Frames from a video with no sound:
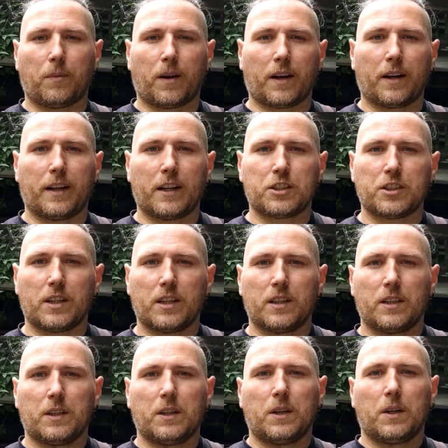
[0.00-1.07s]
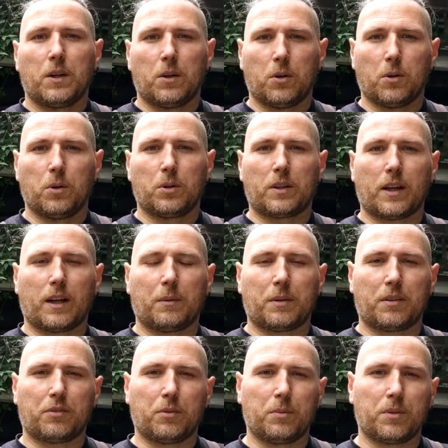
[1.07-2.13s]
watts 90 was in the gearbox too.
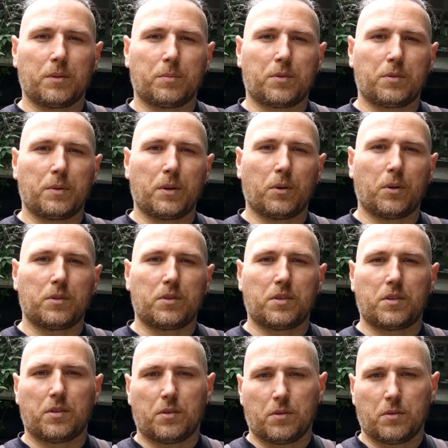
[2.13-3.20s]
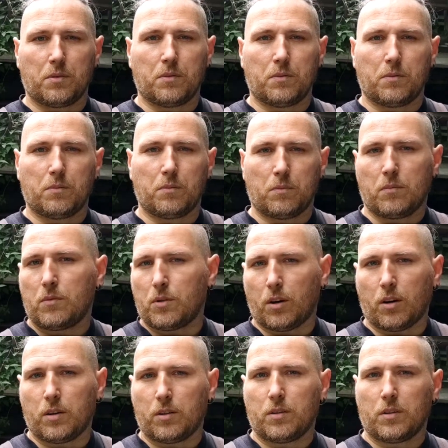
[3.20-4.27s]
I just swapped it one for one, old one out
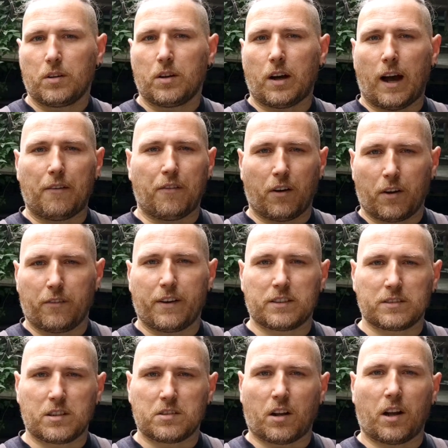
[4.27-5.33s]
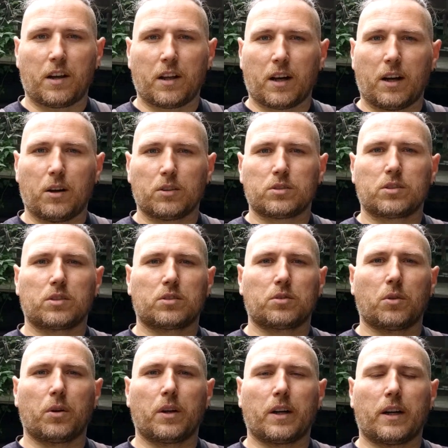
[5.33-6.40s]
and new one in. Yes, I was
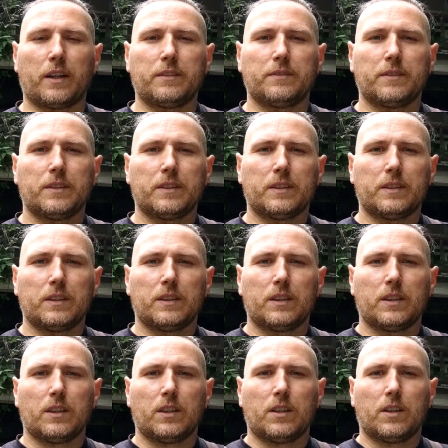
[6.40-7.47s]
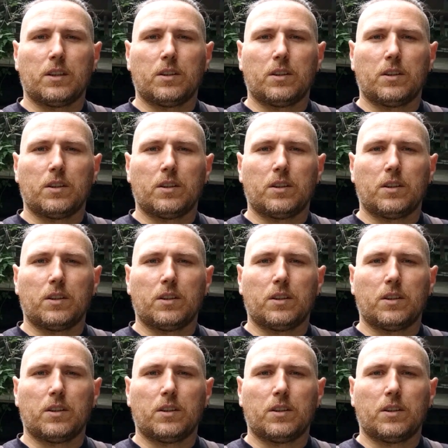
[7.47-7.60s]
incredibly happy that the third gear